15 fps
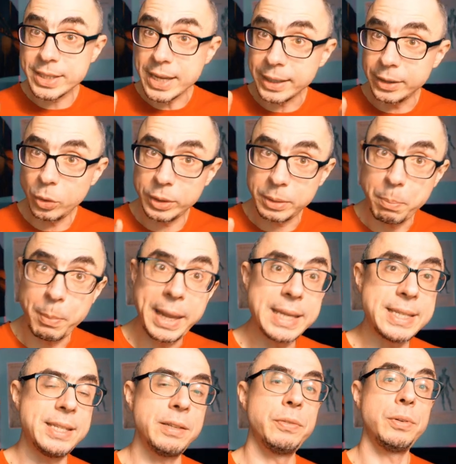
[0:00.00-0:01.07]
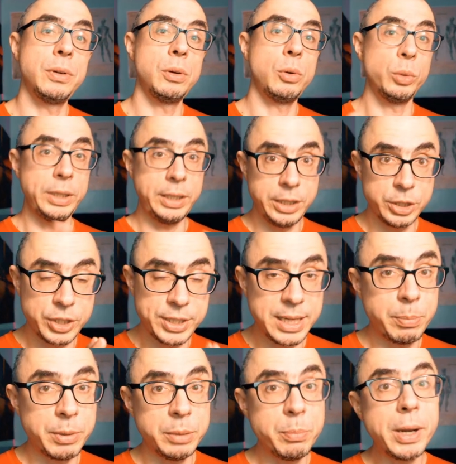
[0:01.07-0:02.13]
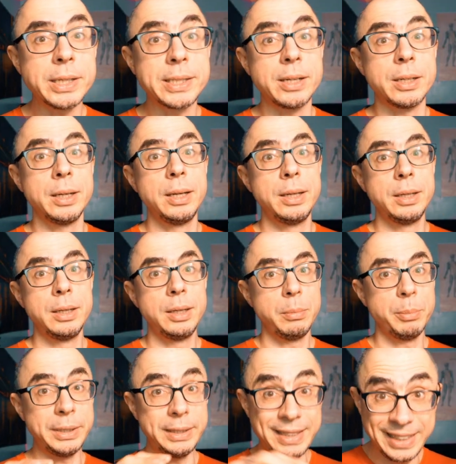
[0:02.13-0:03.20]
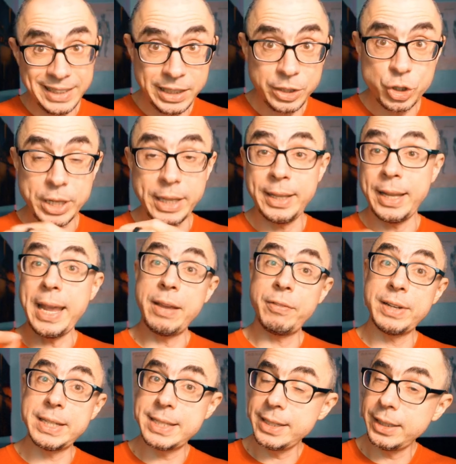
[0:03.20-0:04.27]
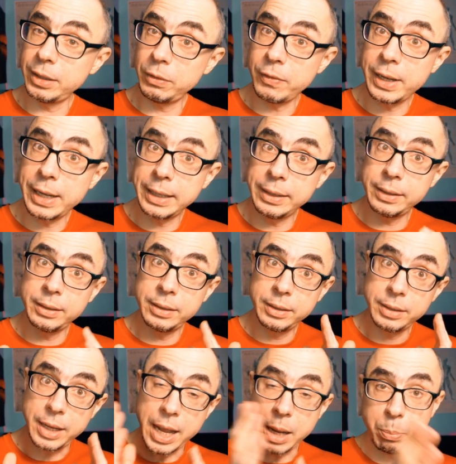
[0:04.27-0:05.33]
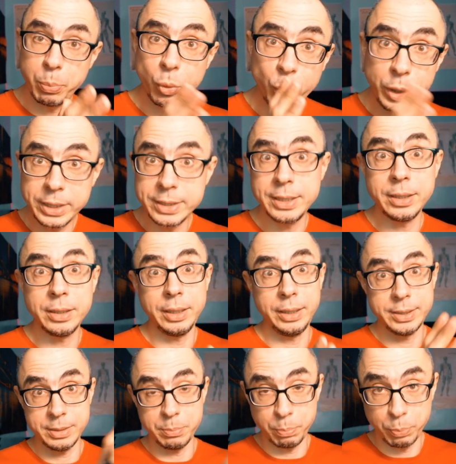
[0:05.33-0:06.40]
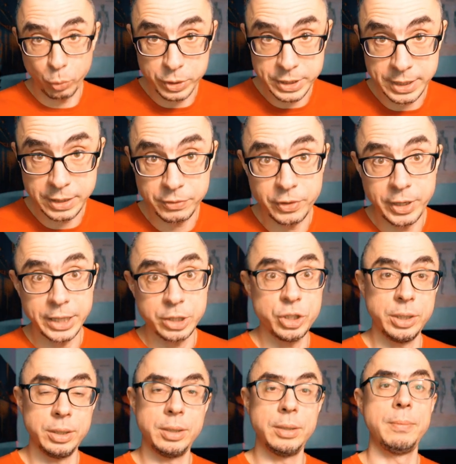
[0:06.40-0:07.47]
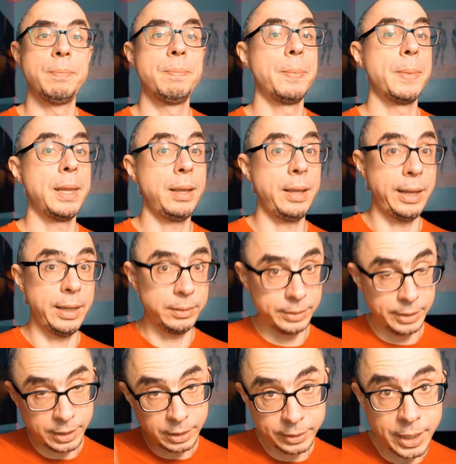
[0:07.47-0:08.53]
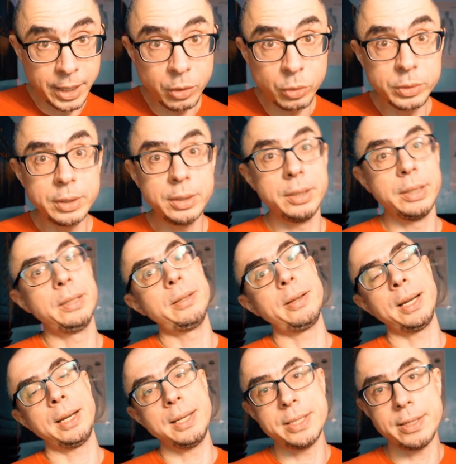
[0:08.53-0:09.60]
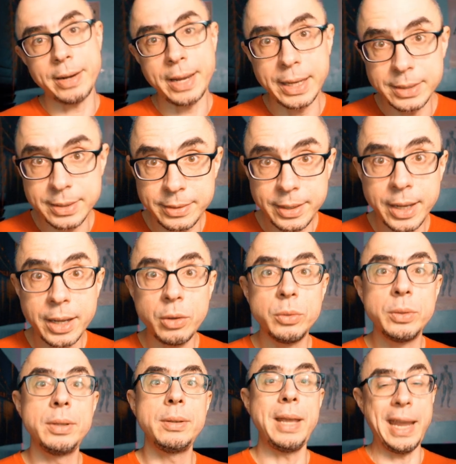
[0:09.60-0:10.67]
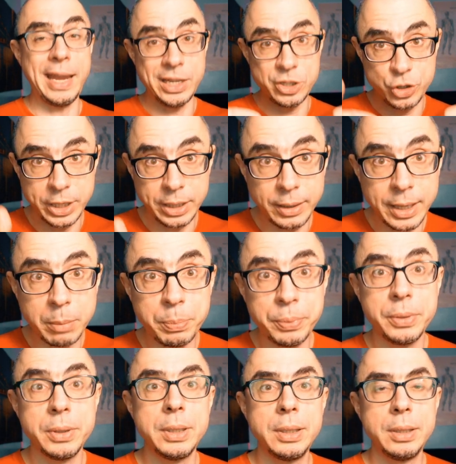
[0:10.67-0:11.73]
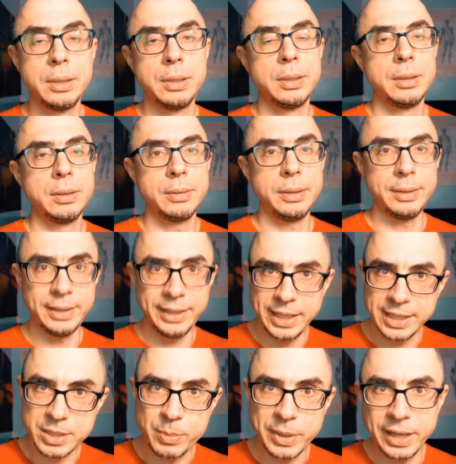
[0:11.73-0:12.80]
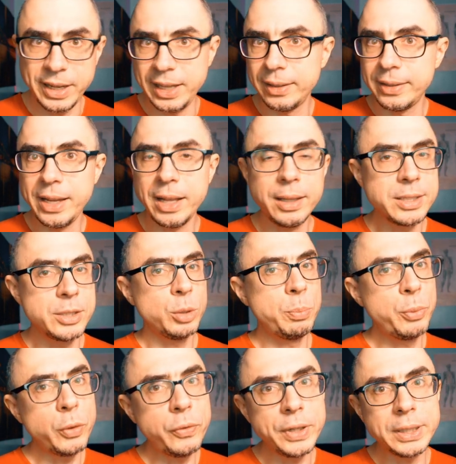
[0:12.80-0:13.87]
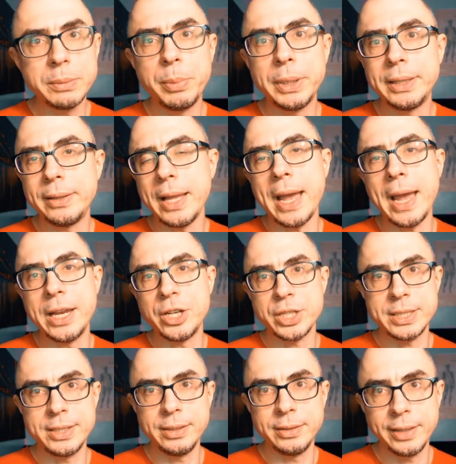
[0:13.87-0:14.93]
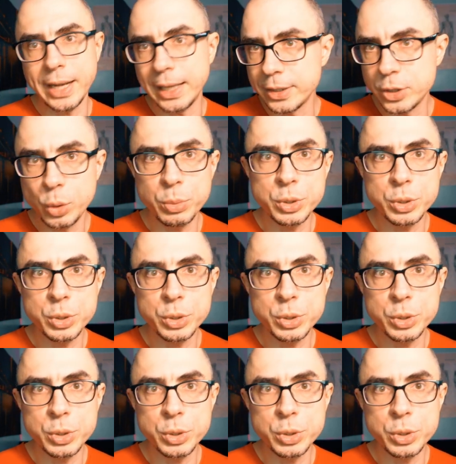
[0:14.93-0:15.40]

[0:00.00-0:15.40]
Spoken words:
are not massive on each separate marker, but each and every single one are pointing in the positive direction. LDL down, triglycerides down, HDL up. And yes, my LDL is not perfect, but I just did calcium